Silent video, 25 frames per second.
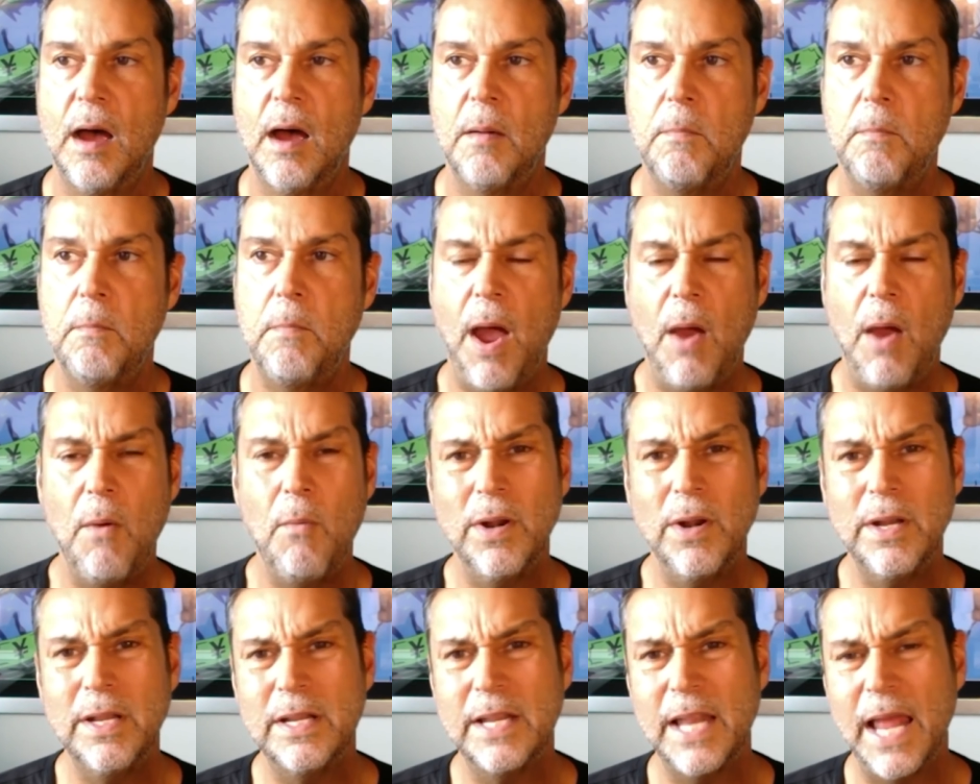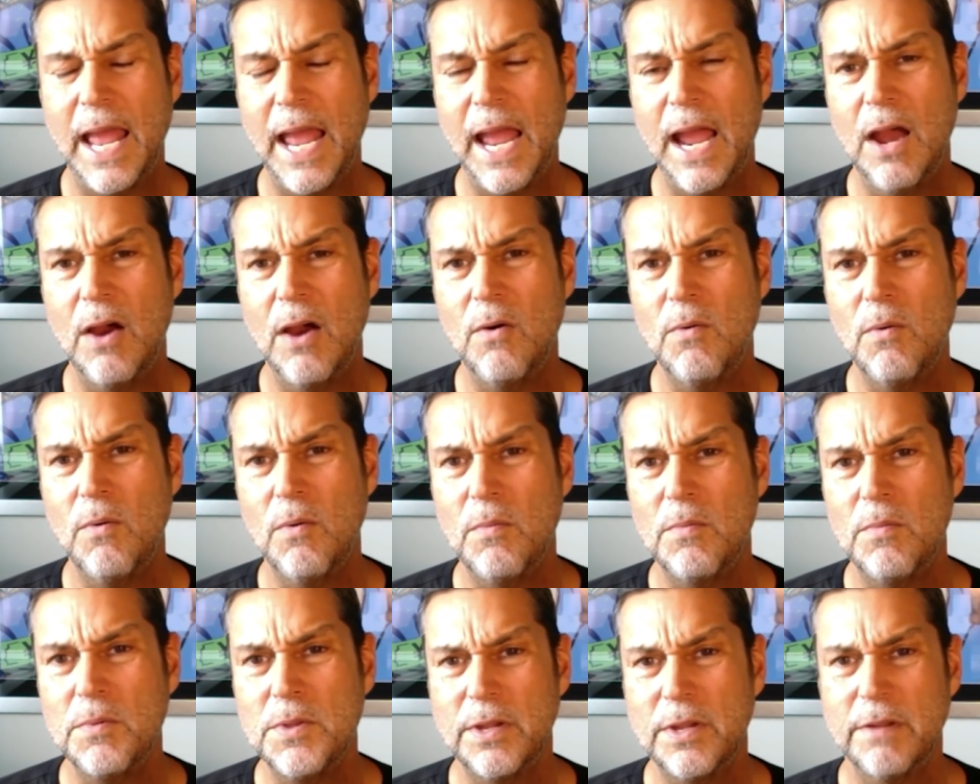But I wondered how
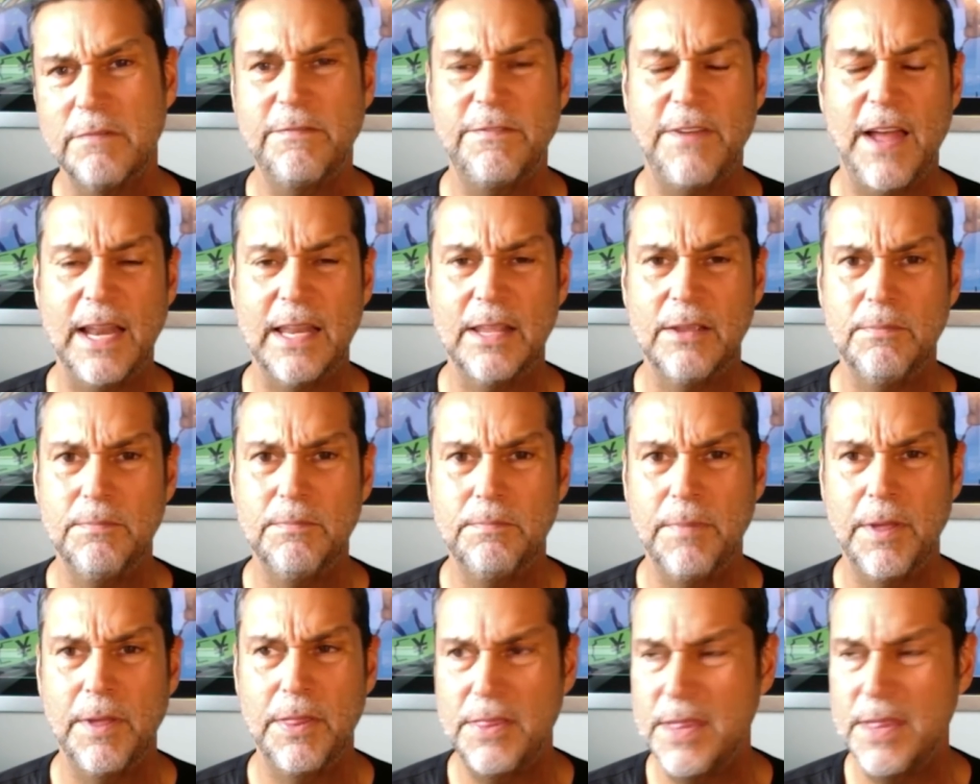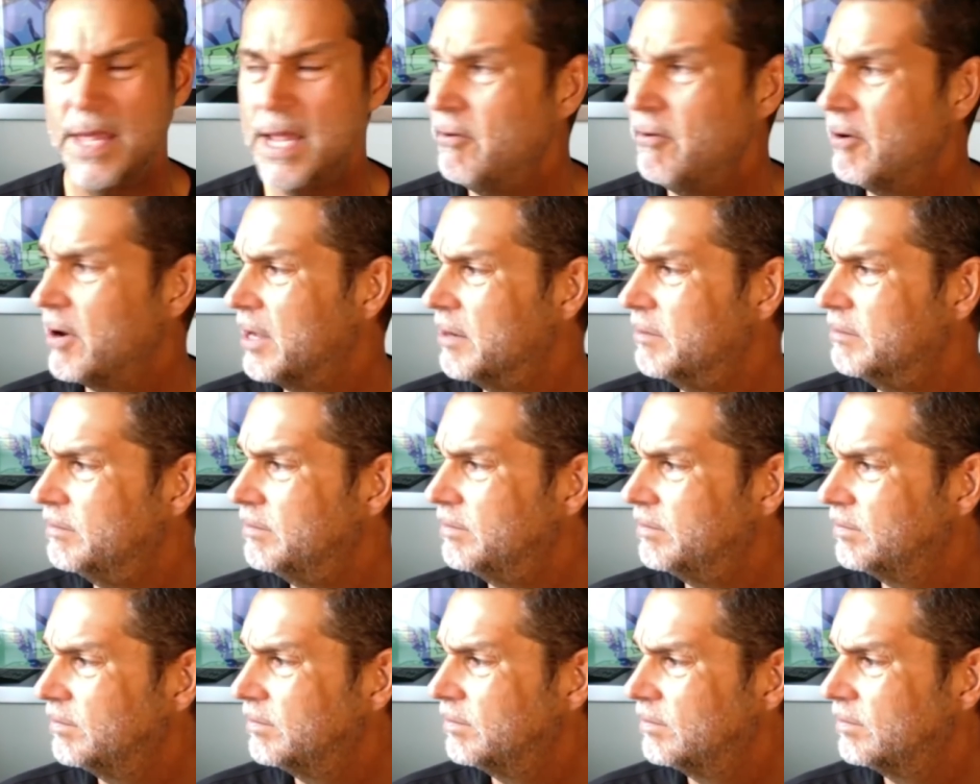you could value Ethereum
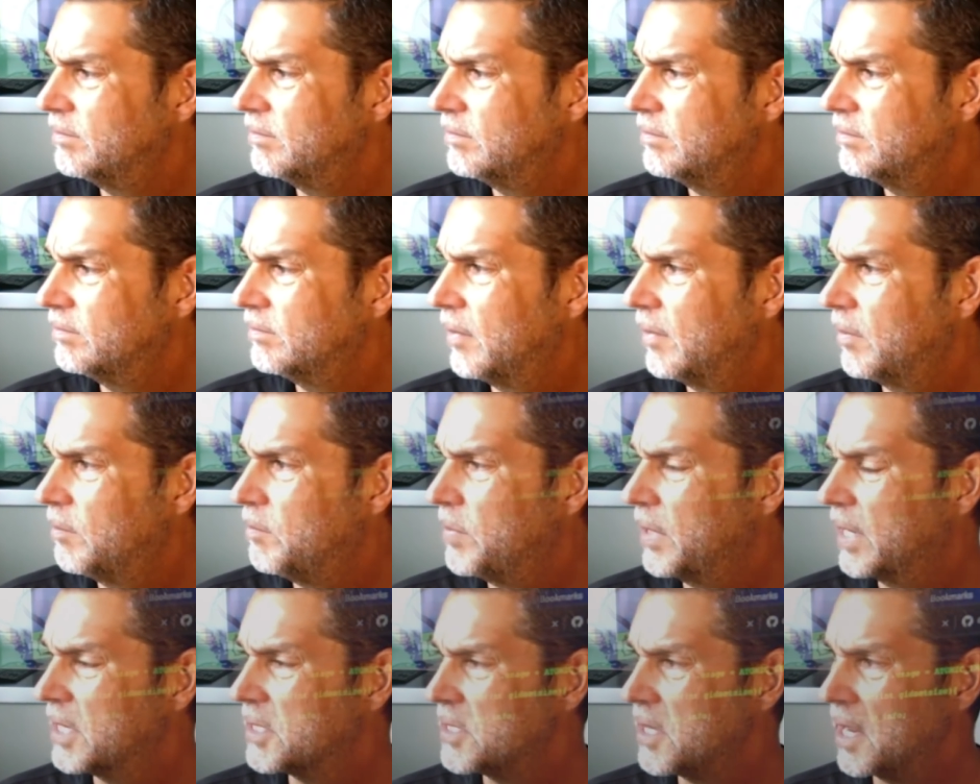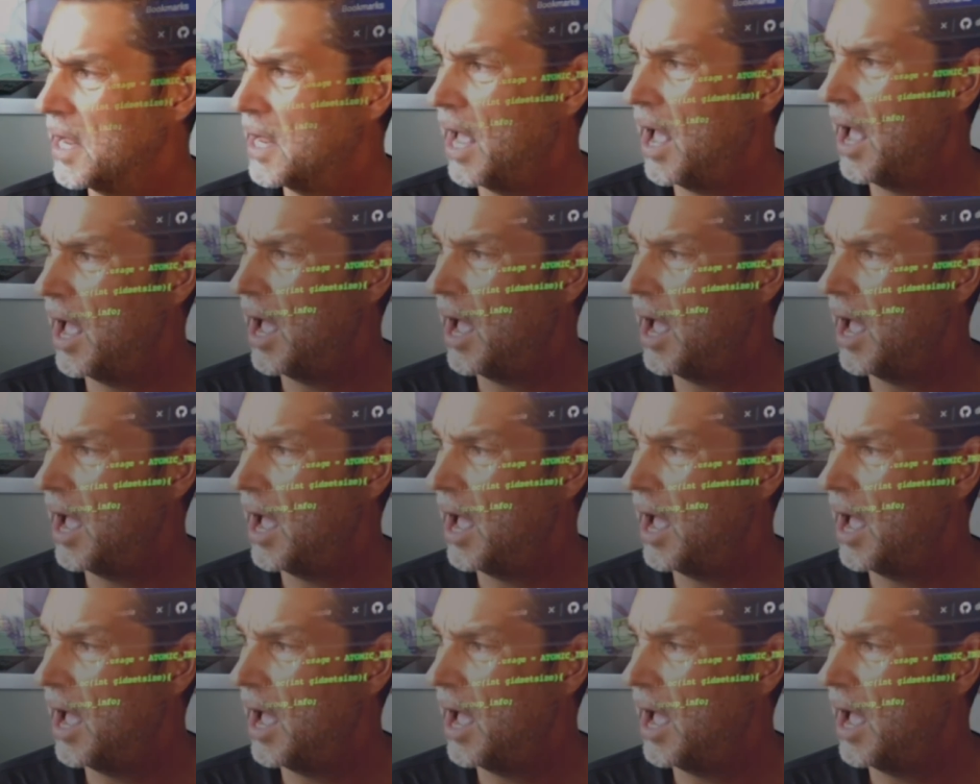because I,